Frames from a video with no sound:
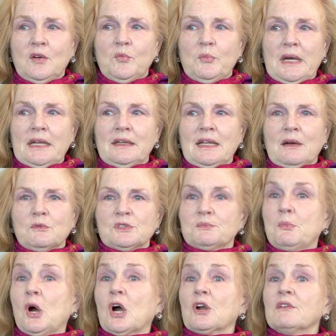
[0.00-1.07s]
but that was
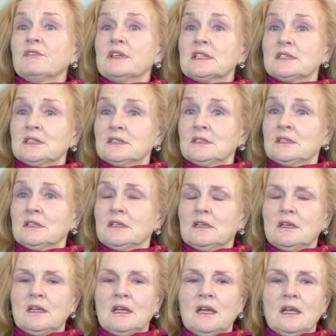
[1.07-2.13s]
part of it.
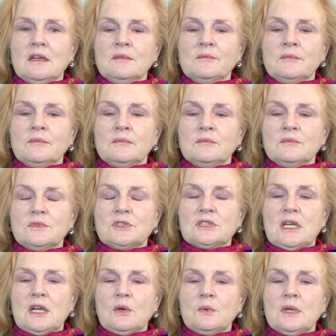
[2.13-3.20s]

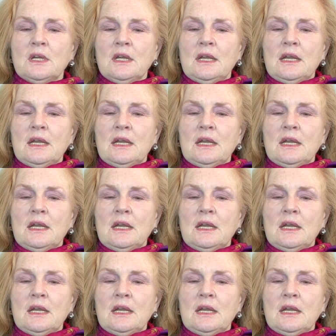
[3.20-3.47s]
So